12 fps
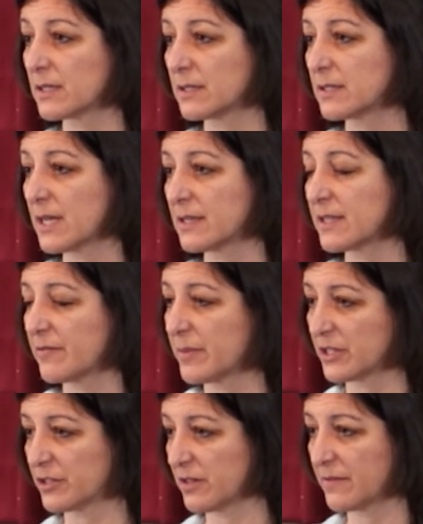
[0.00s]
In a sense, I've
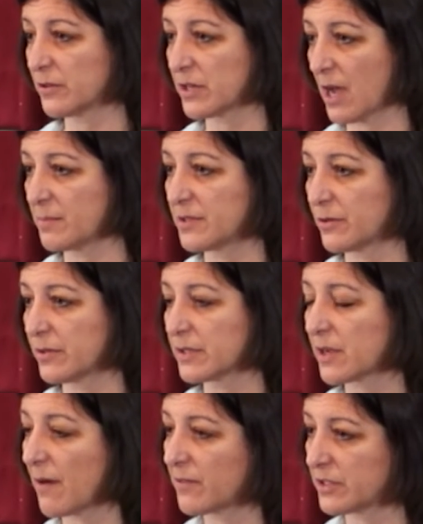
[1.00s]
mentioned a few times through
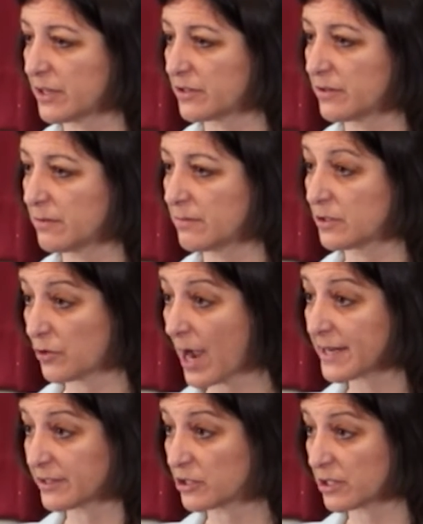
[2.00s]
this conversation, the
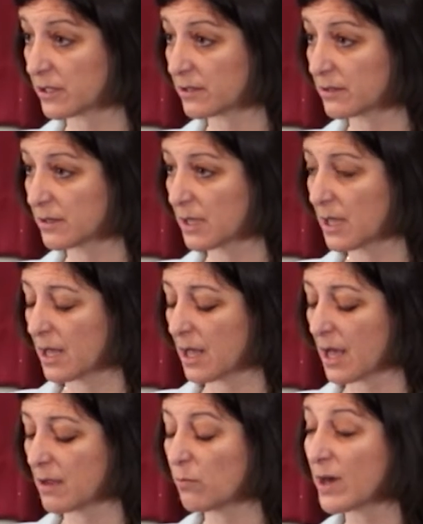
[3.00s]
strategy.
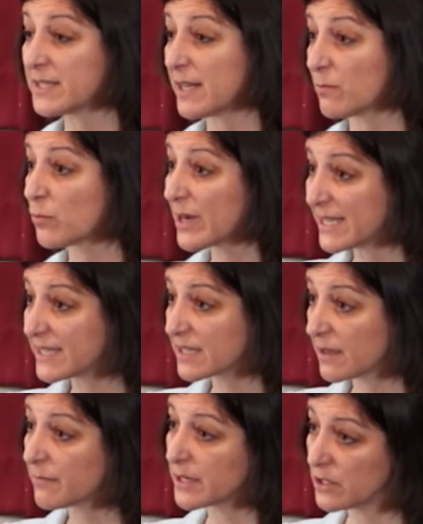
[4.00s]
And what's at
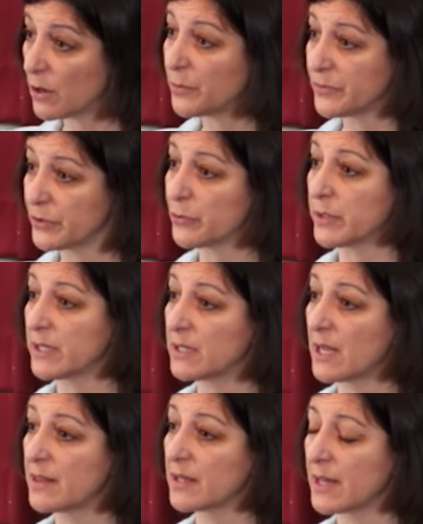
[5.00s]
risk if we don't do it.
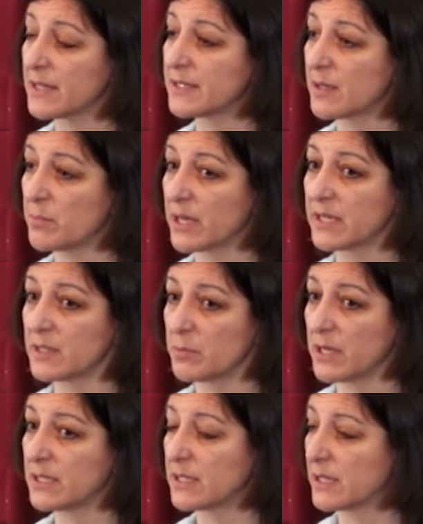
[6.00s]
I think that's the biggest
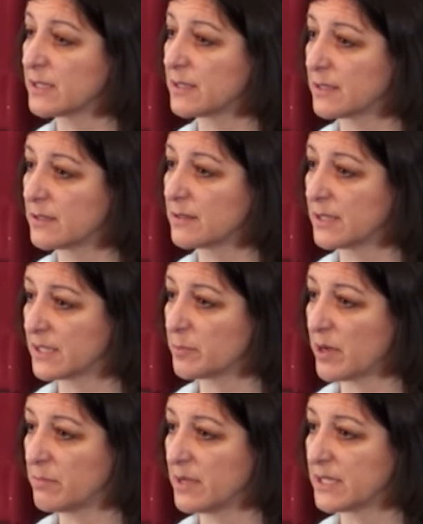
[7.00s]
piece that's
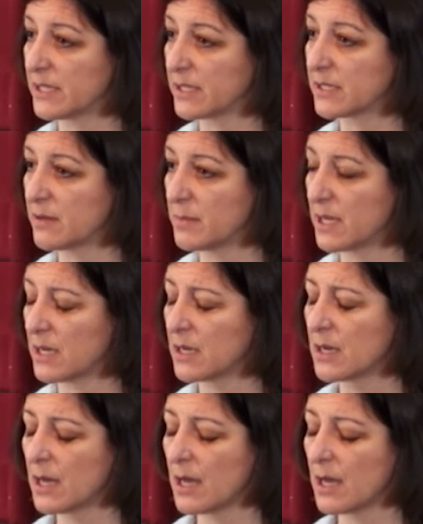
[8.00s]
been missing to me.